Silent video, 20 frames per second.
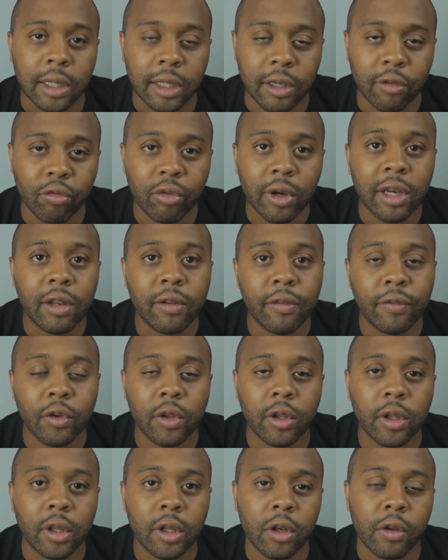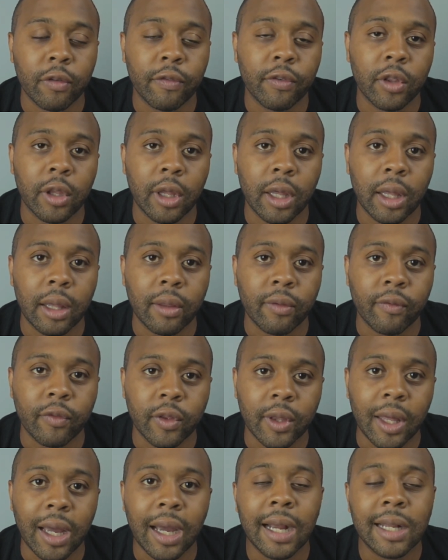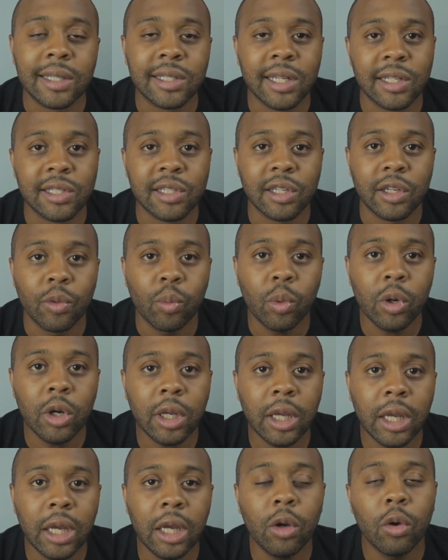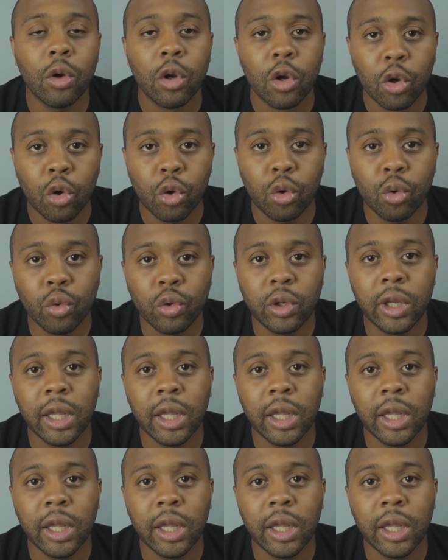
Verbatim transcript: get ready for the, you know, for the, for the high intensity workout. Cool